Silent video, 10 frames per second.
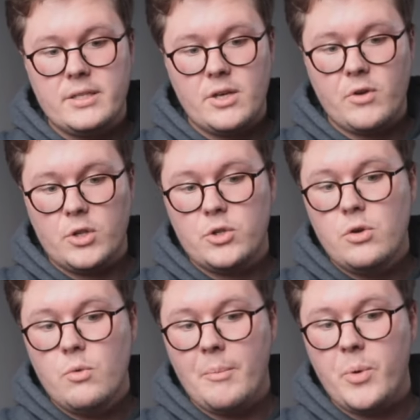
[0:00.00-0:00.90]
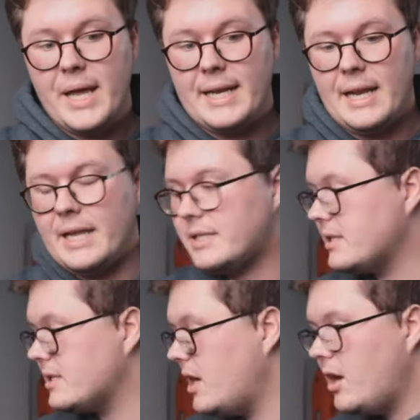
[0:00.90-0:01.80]
So I've got two 1.8
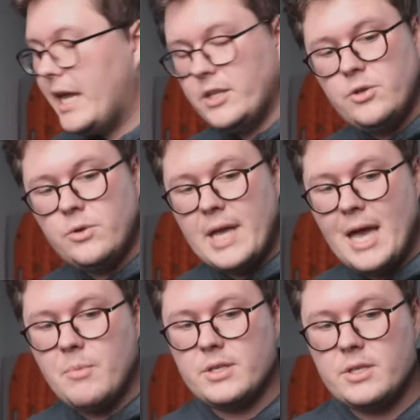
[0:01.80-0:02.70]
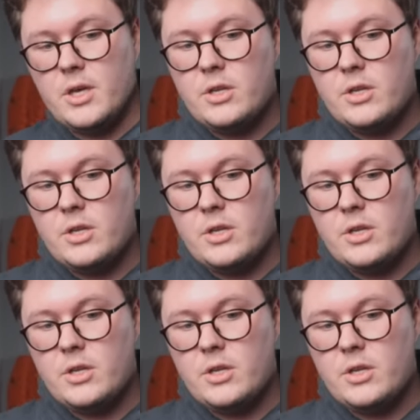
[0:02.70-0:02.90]
lenses and two cameras.